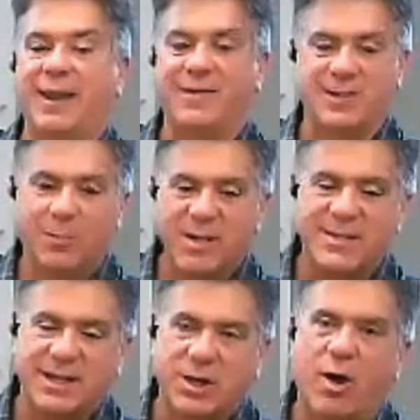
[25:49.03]
And if
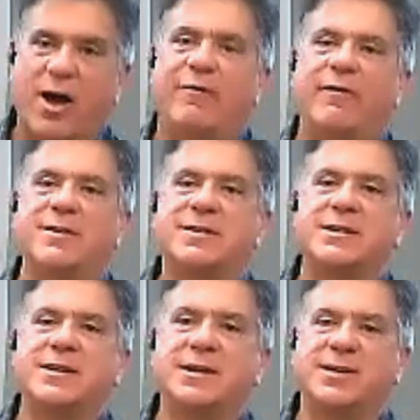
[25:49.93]
somebody's in your office,